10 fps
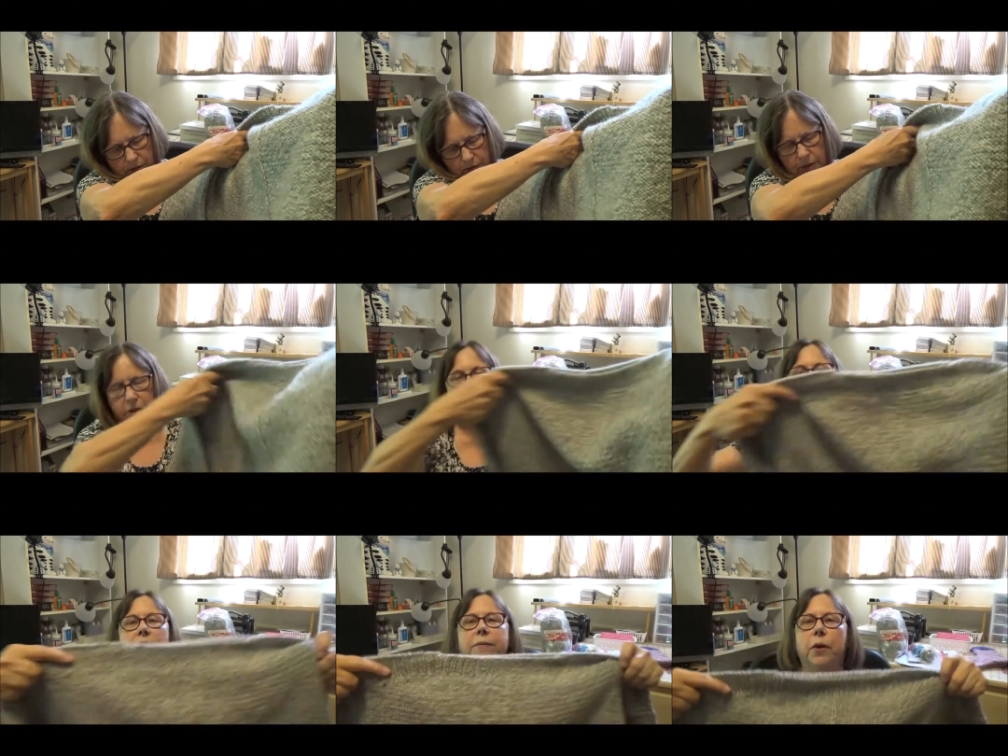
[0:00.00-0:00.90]
This is the
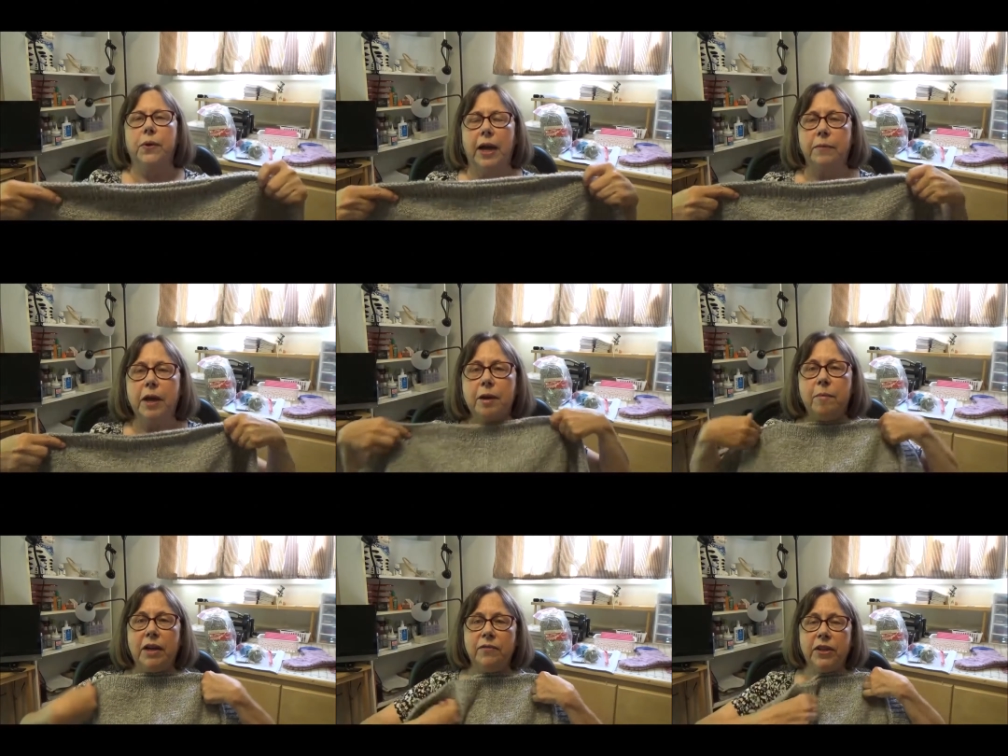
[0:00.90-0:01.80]
front, okay.
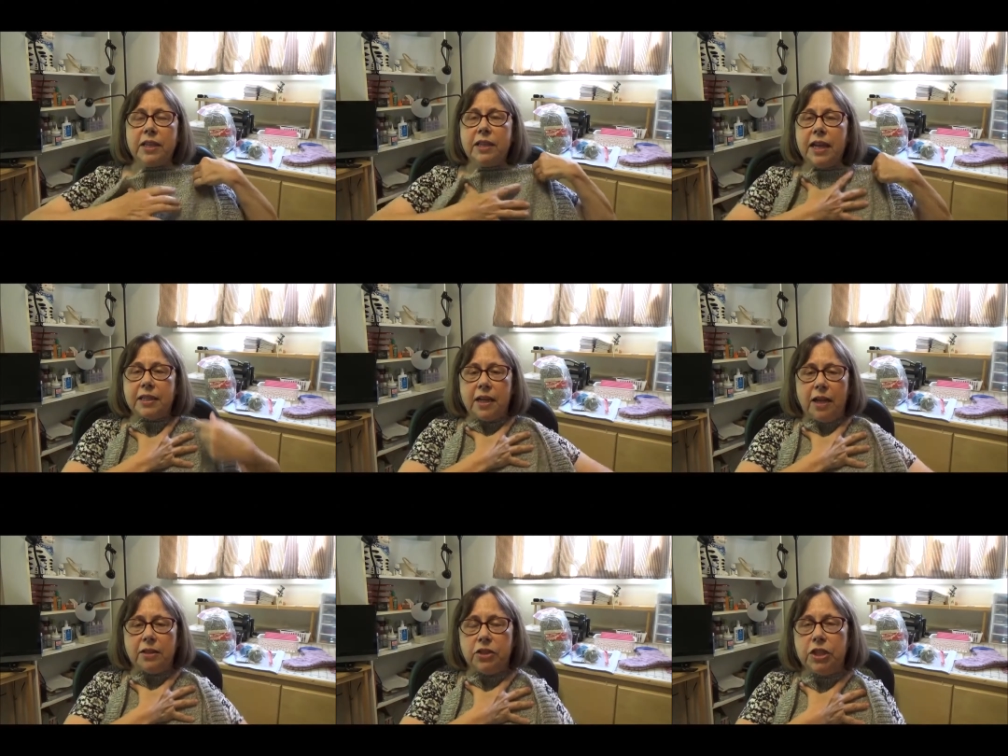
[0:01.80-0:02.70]
My advanced
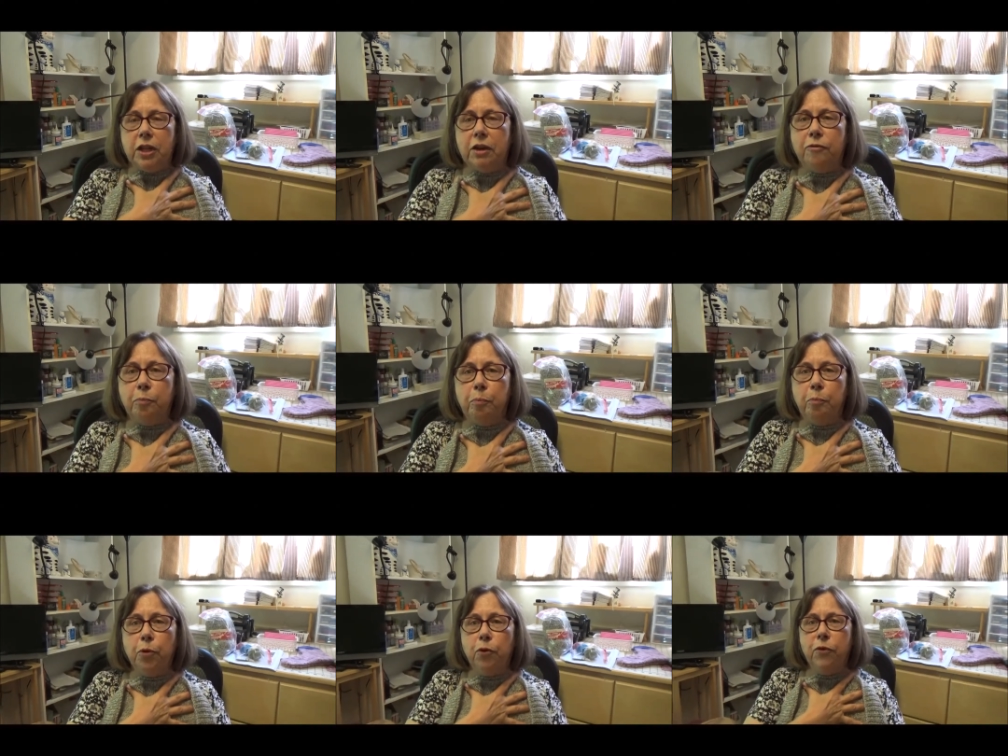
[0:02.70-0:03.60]
technology of
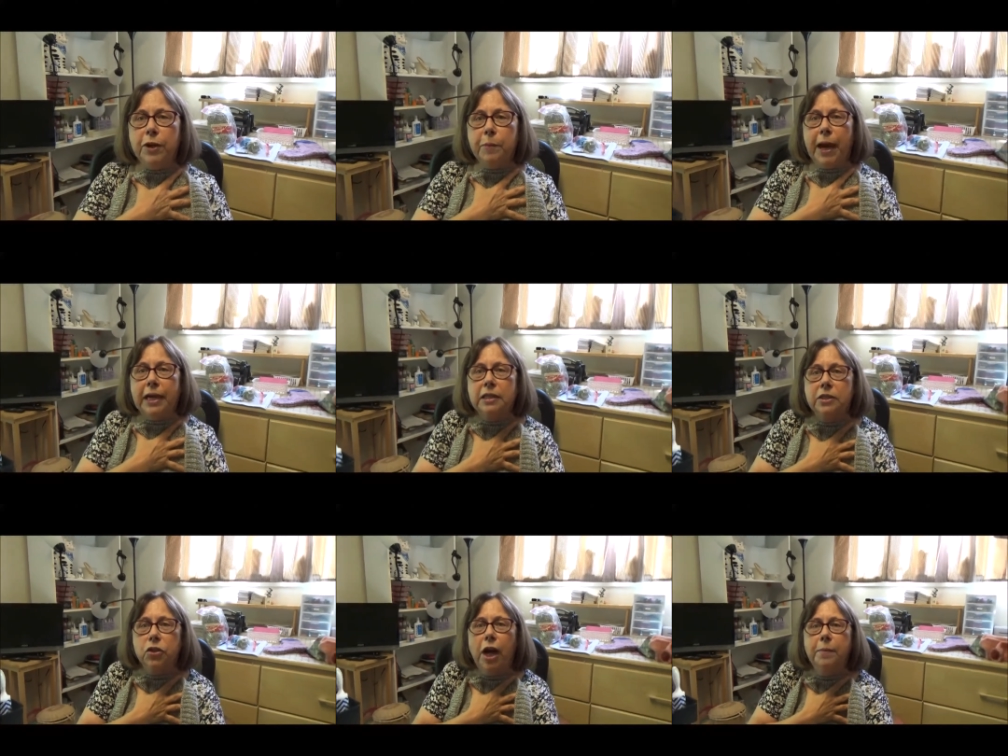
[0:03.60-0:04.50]
moving back
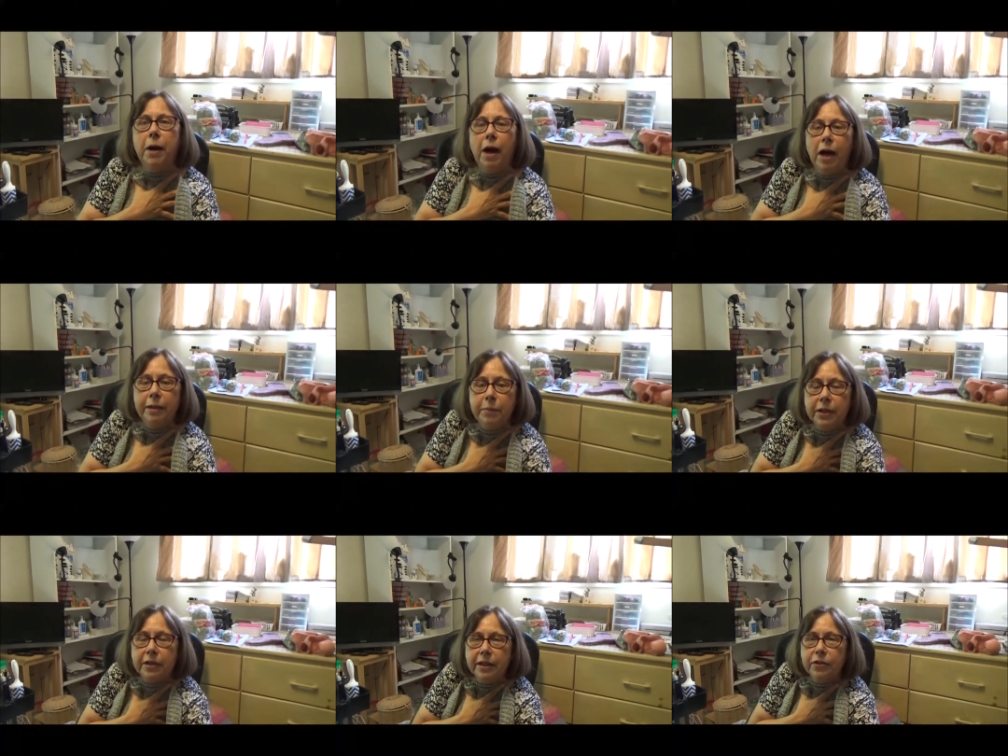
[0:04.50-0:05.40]
the tripod
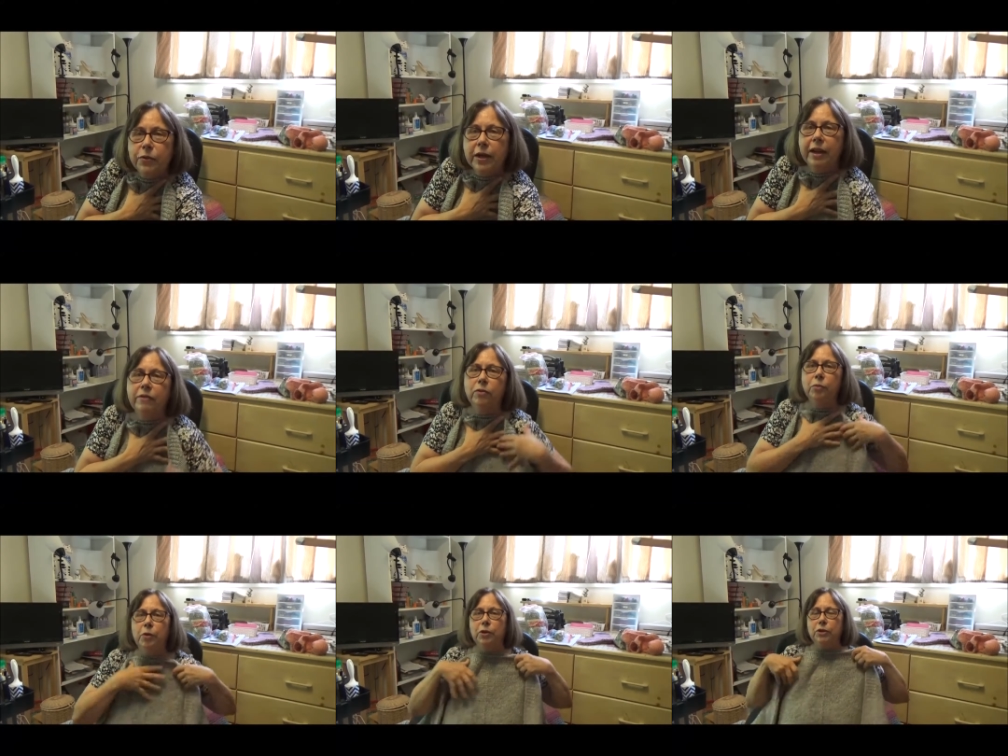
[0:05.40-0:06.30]
because I do not have a
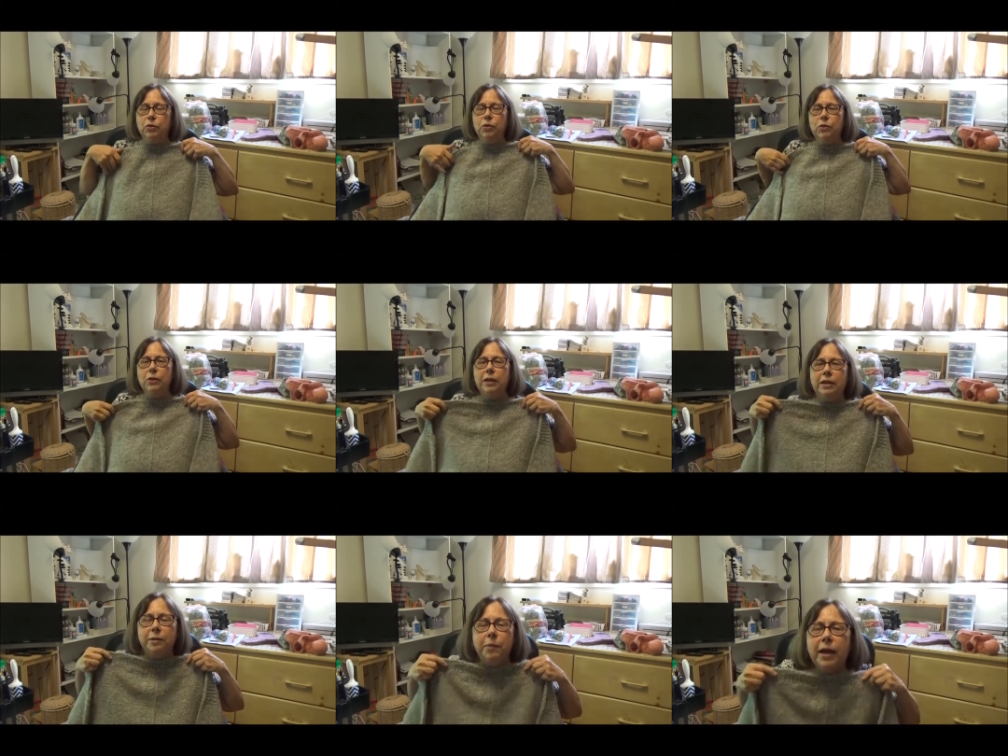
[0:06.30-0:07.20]
remote control
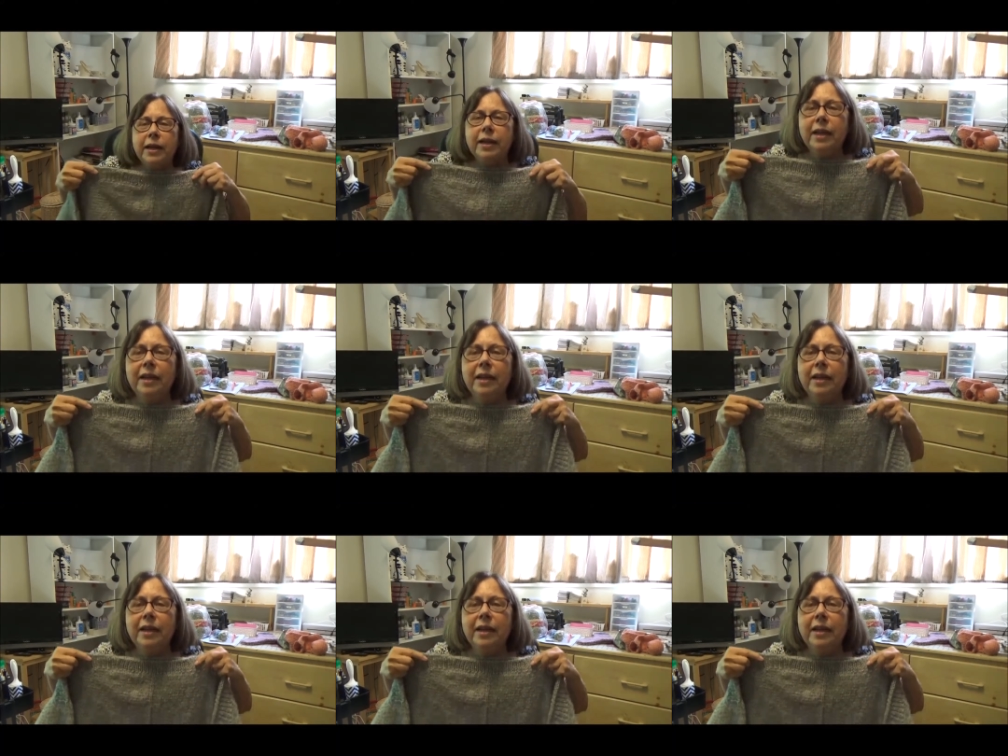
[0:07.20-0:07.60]
on my